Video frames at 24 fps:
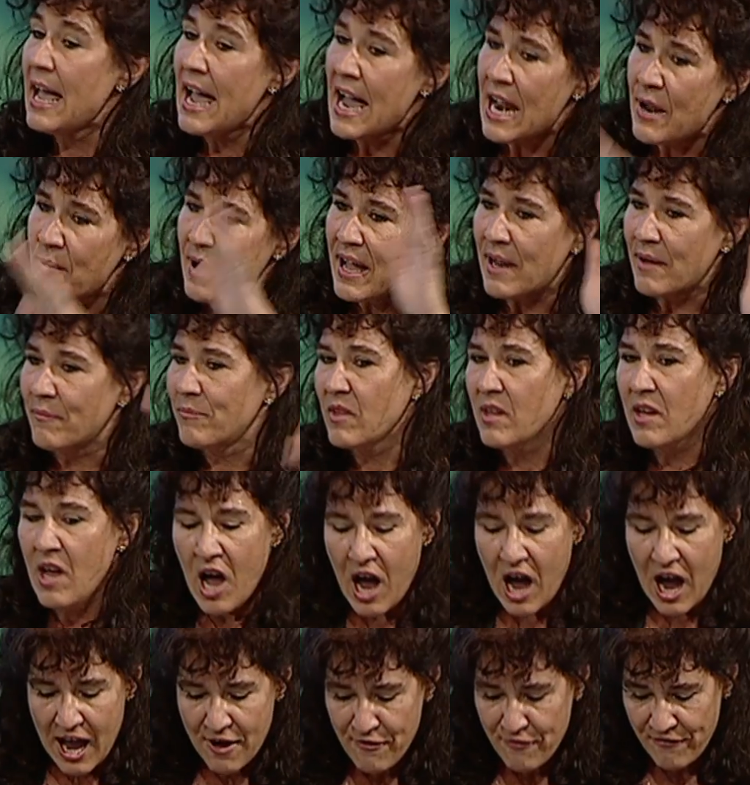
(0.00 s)
Anyway,
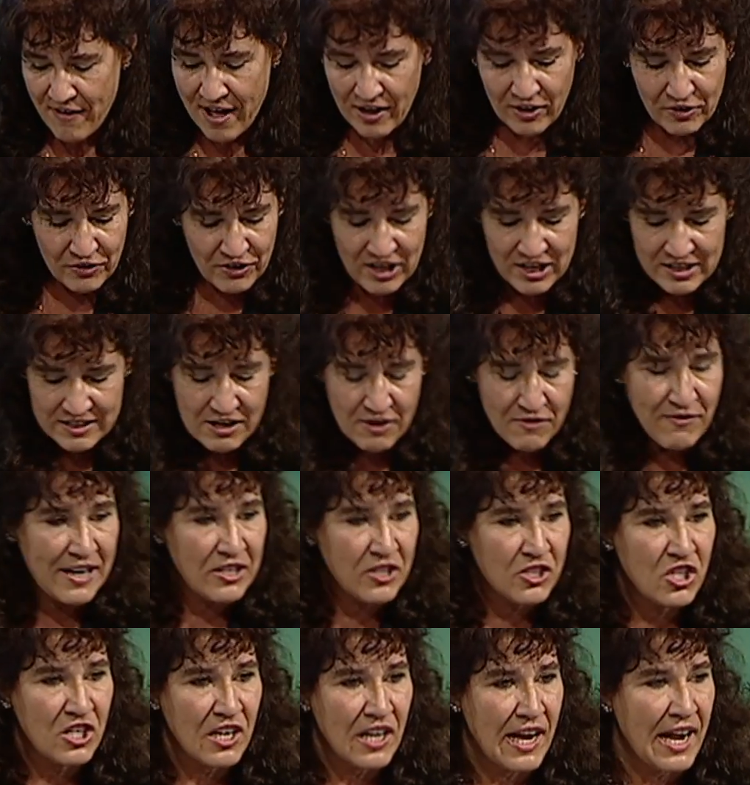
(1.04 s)
I felt that
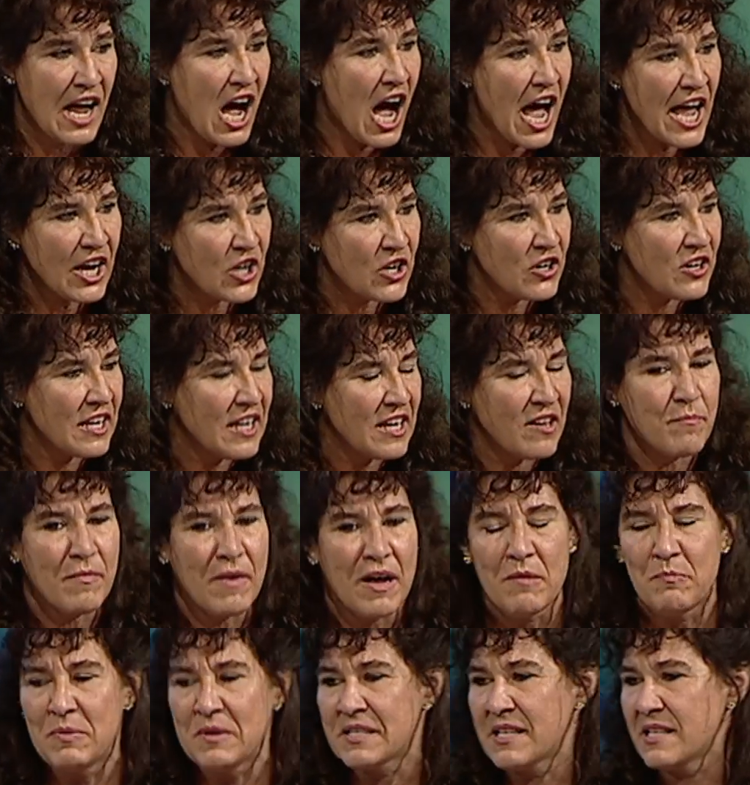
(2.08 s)
eventually I couldn't give
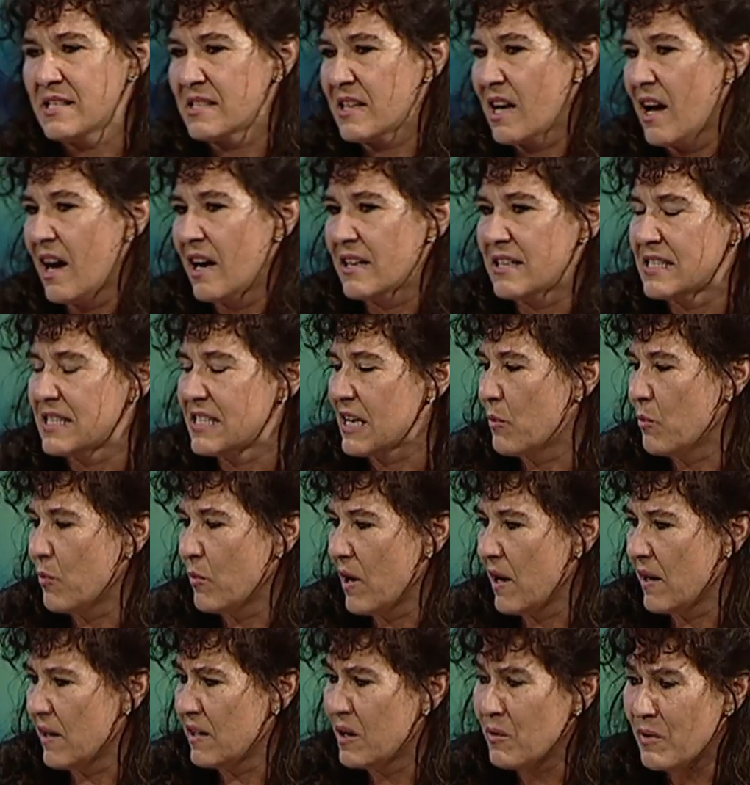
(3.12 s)
my business card to
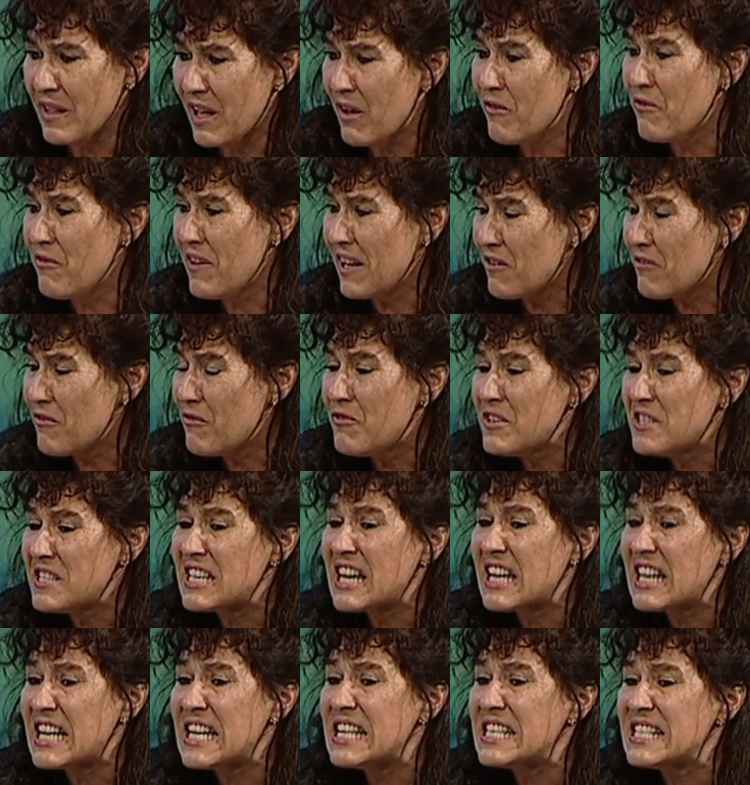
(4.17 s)
someone without feeling
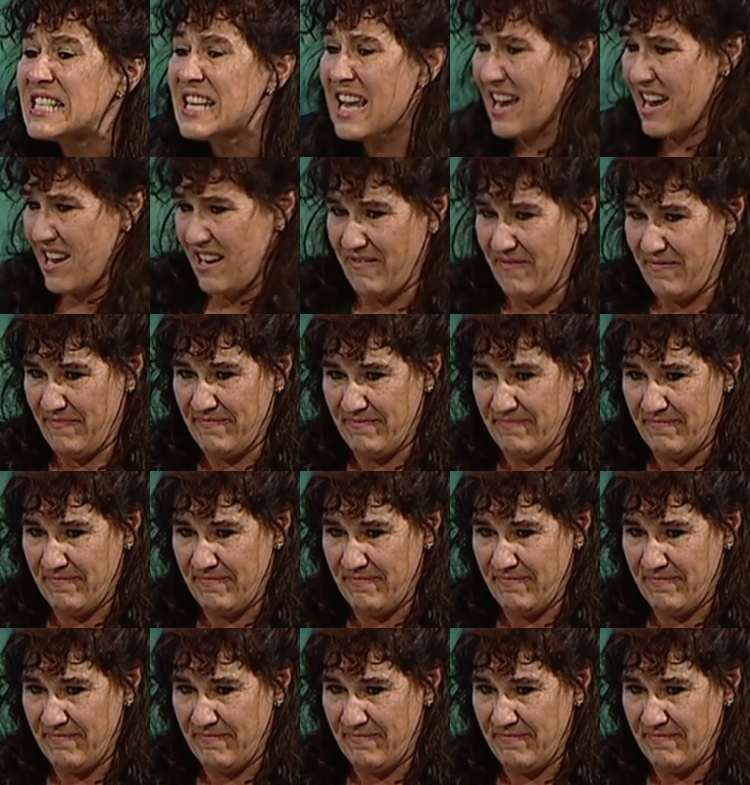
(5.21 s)
physically sick.